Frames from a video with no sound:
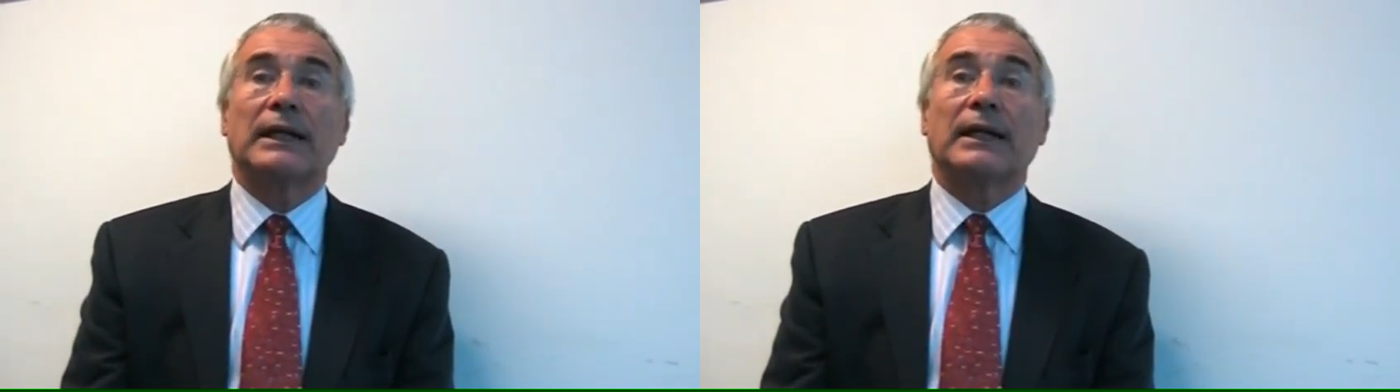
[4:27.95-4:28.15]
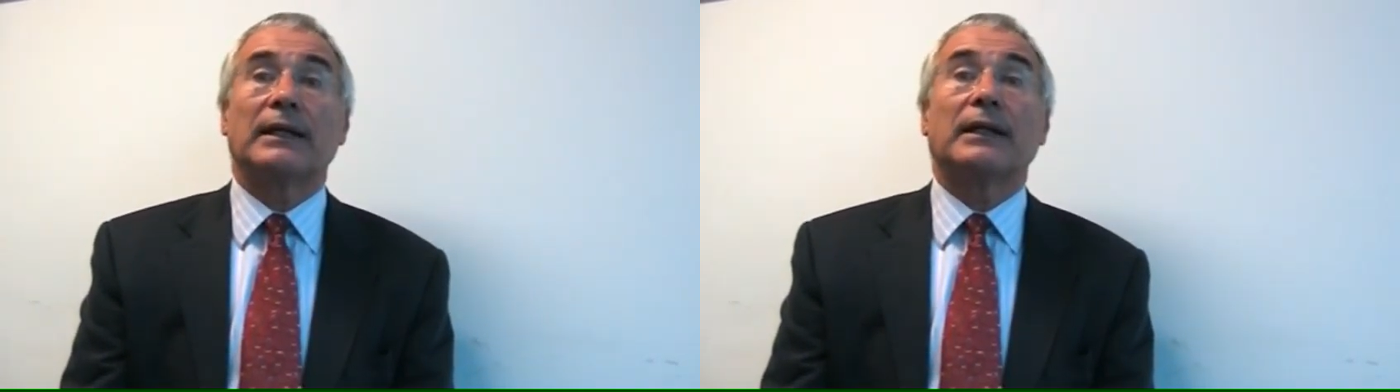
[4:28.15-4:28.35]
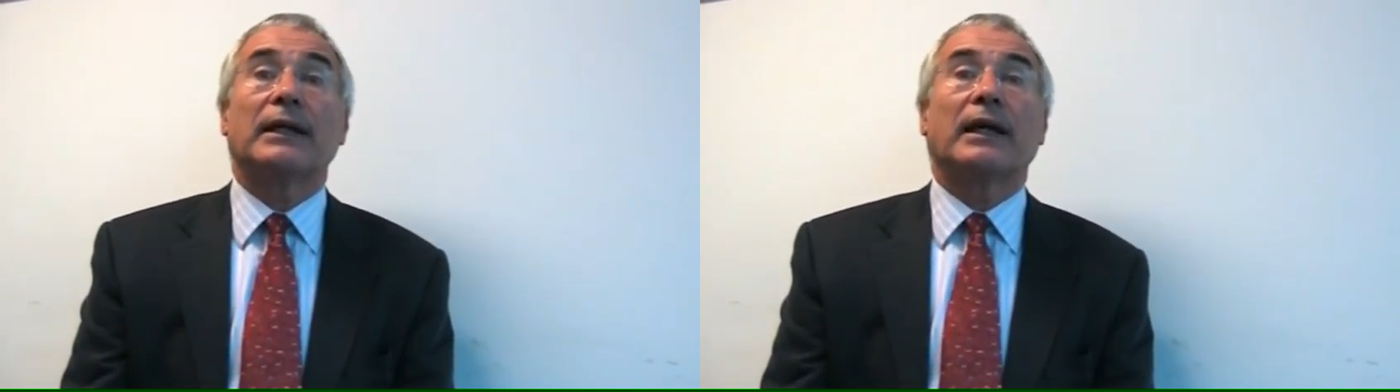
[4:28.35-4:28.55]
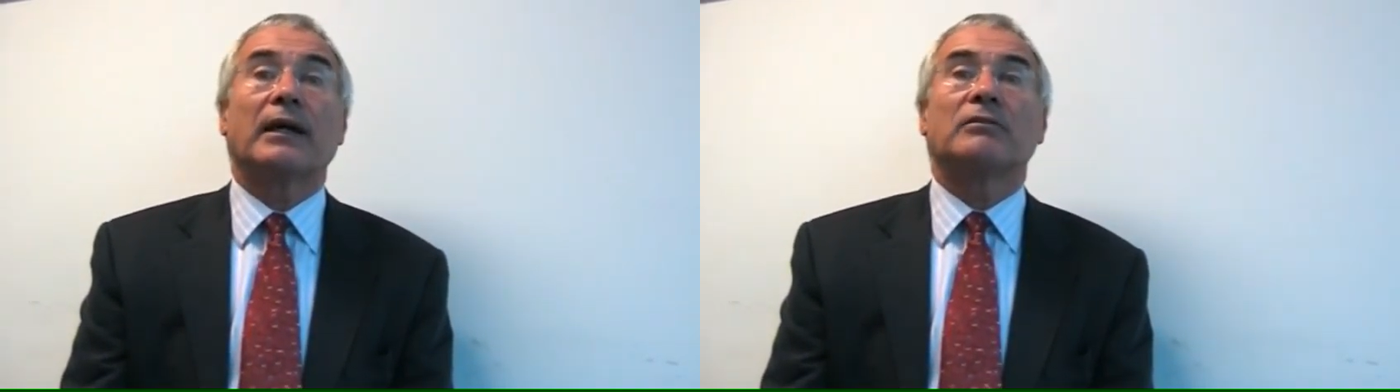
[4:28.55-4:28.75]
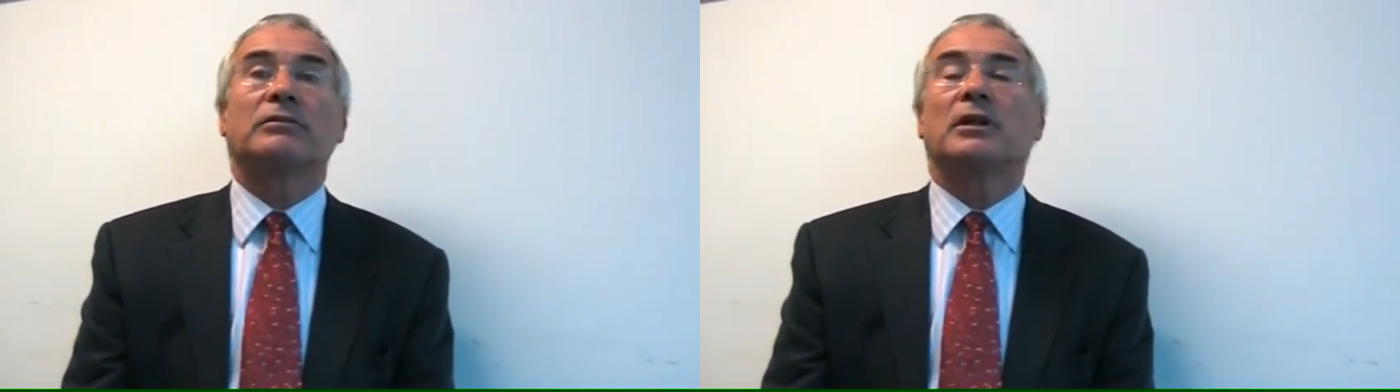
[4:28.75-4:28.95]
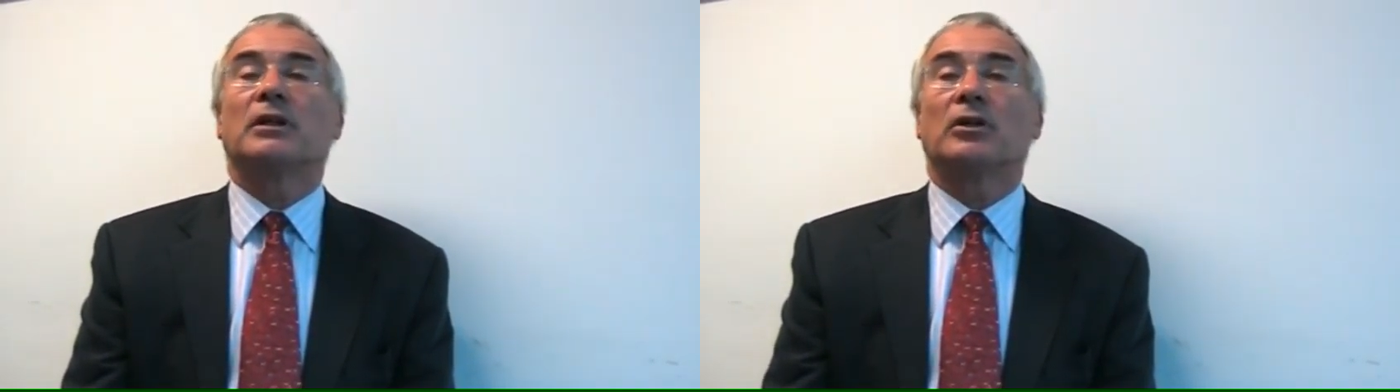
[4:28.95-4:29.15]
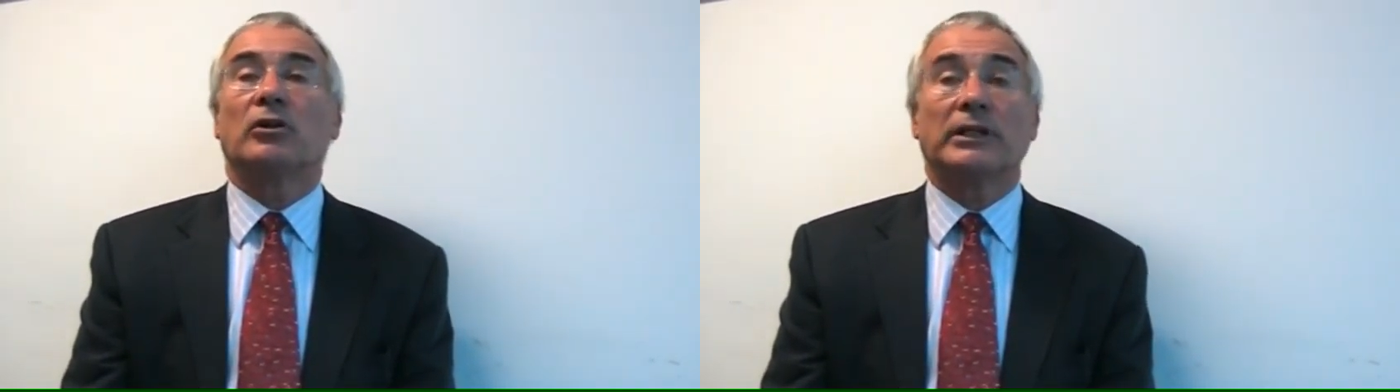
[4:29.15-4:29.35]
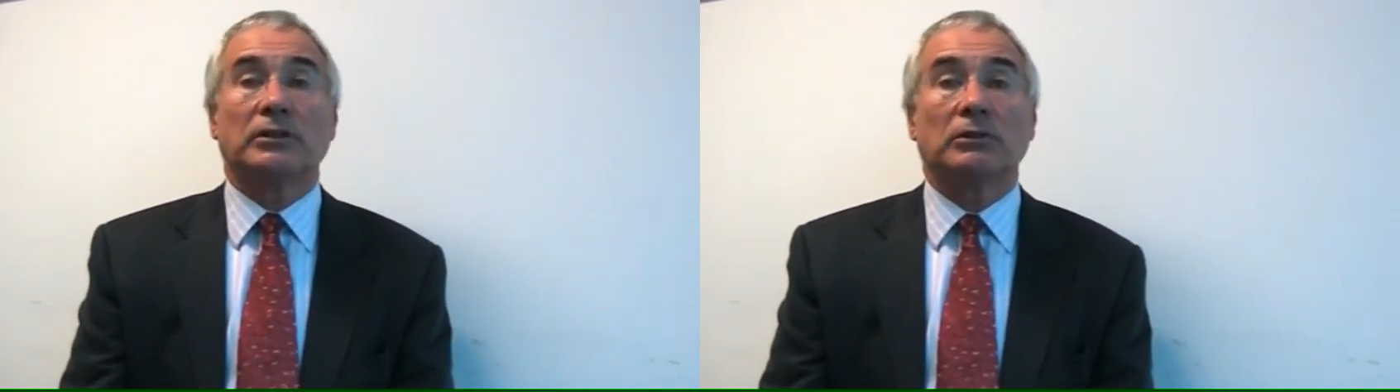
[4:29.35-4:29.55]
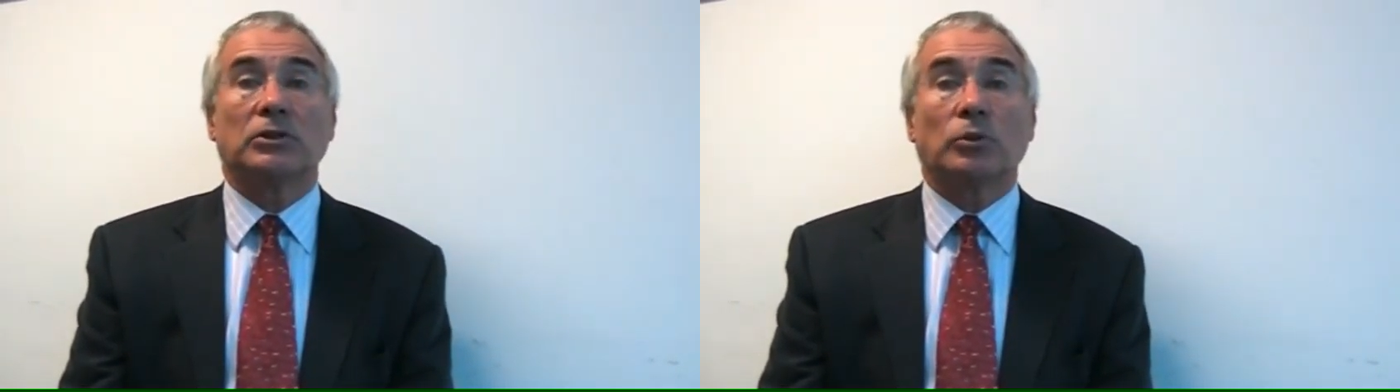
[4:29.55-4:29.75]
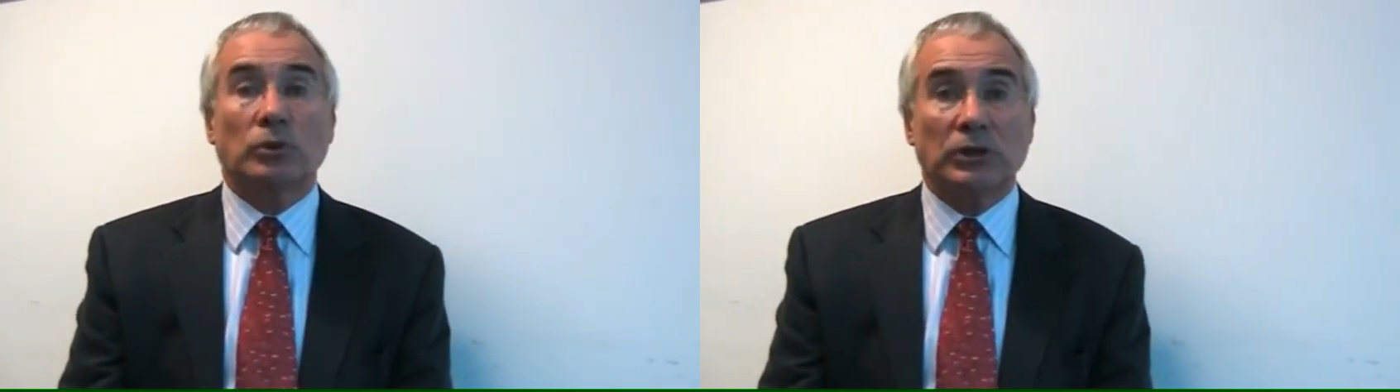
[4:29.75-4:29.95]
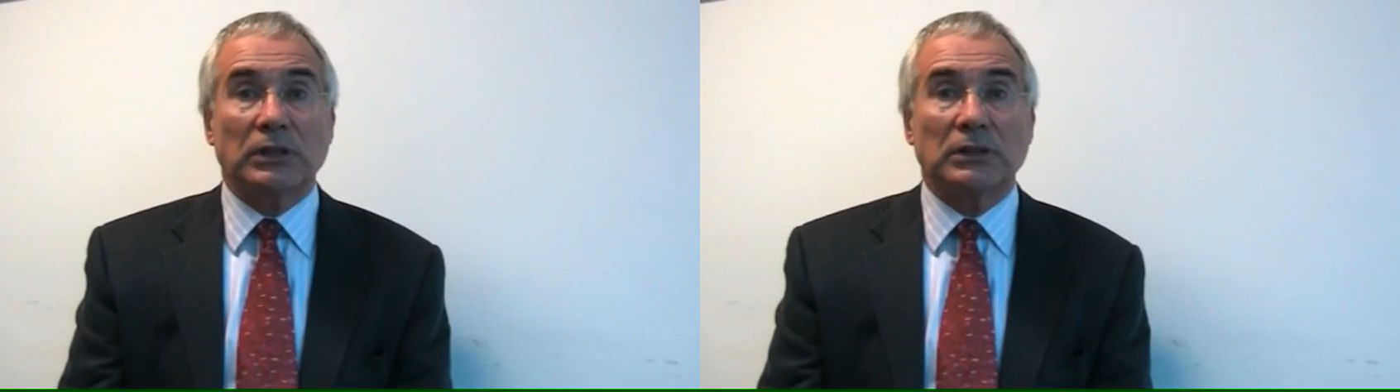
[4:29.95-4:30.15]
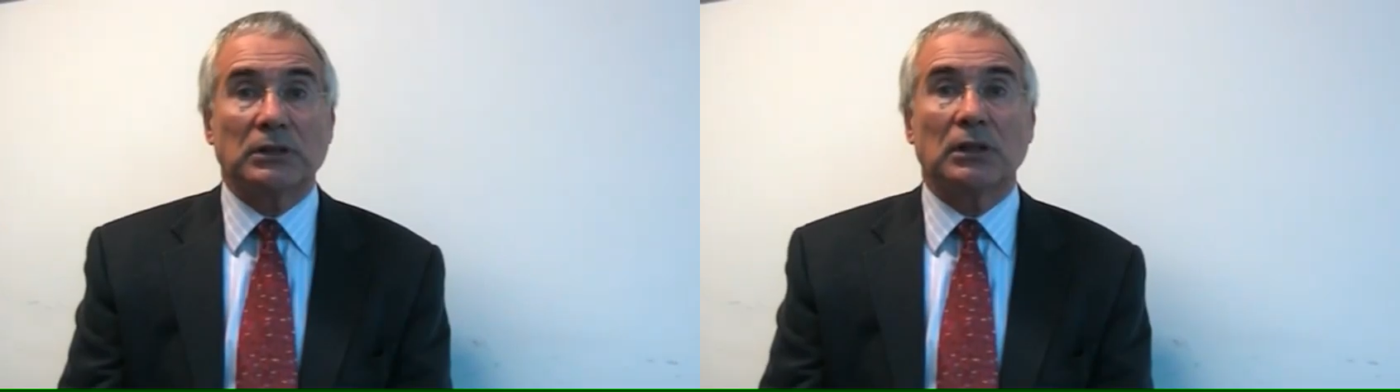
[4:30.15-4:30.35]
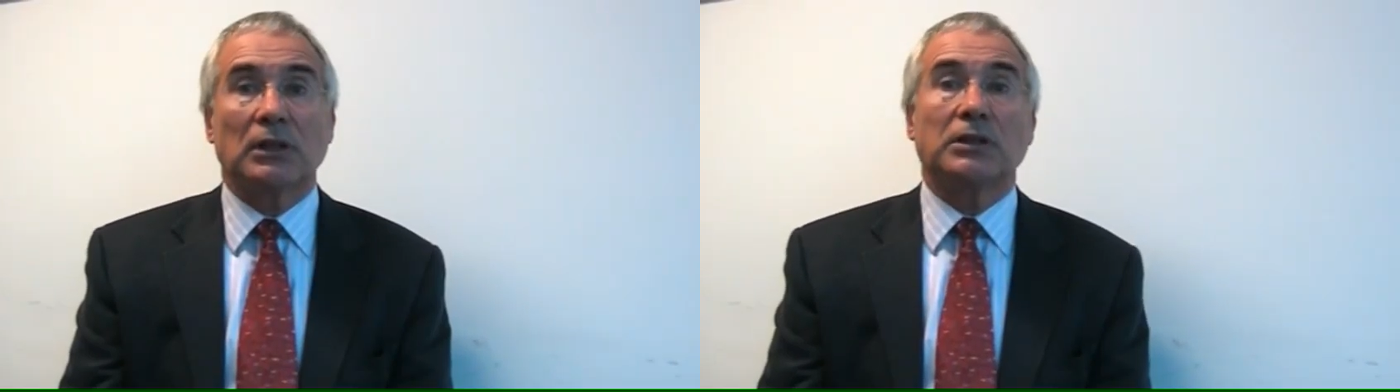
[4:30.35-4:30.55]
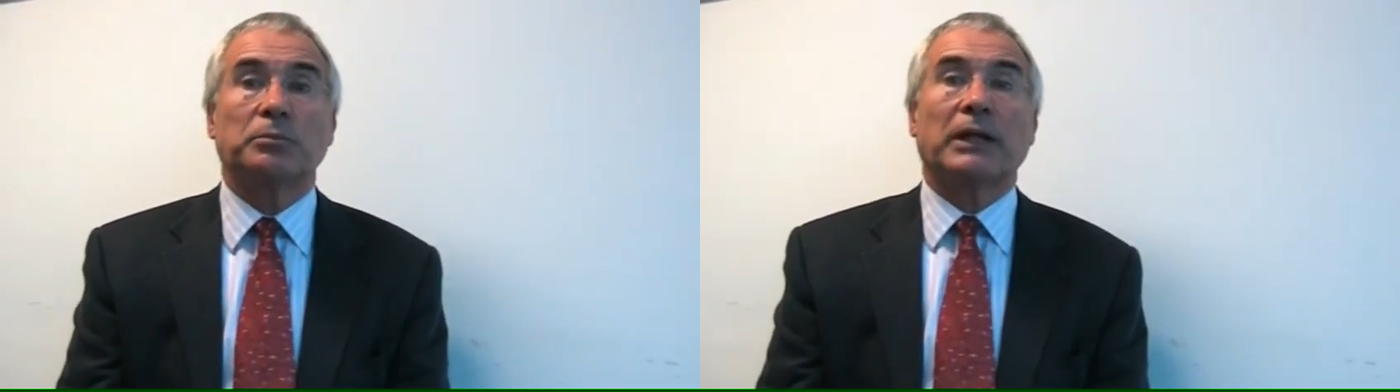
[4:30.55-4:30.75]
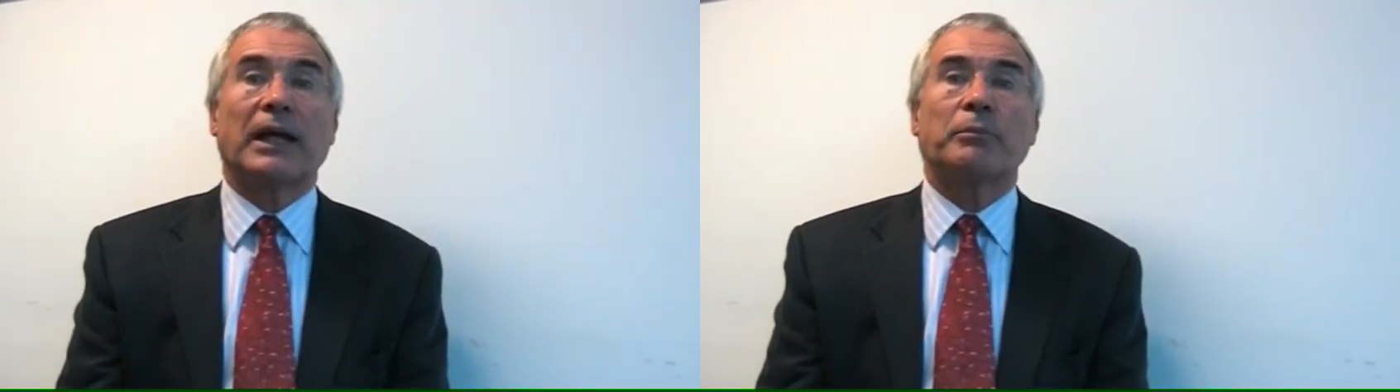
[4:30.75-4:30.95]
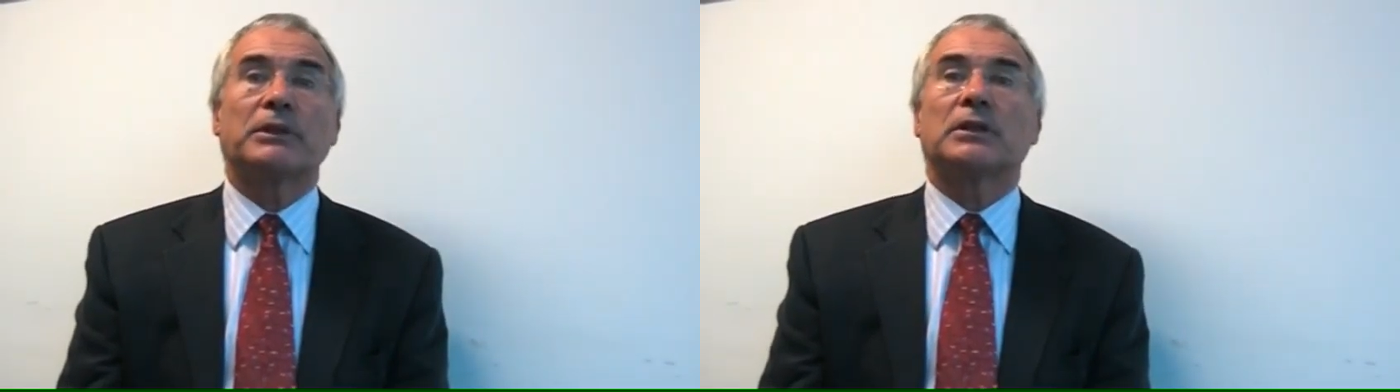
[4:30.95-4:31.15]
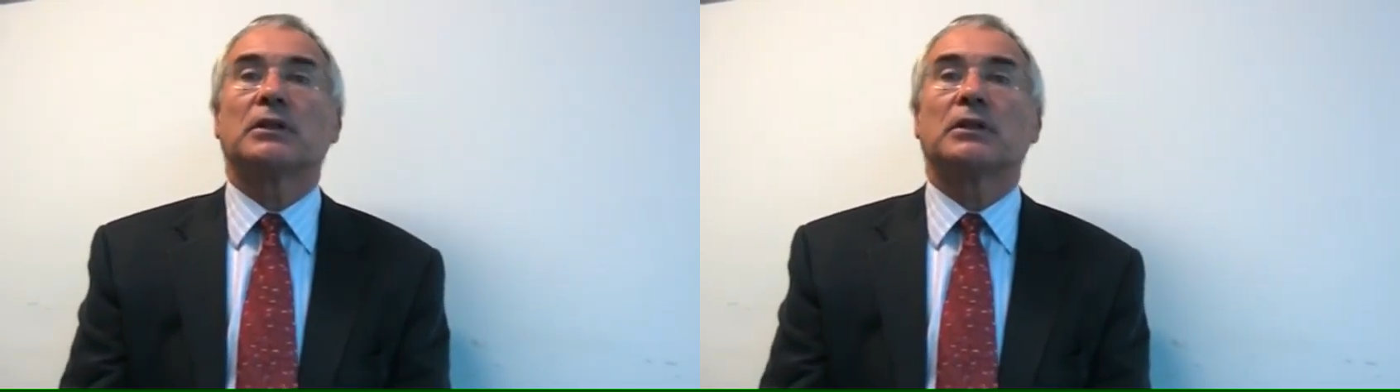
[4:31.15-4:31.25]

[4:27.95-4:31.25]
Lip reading: and they have greater resources, at least per capita,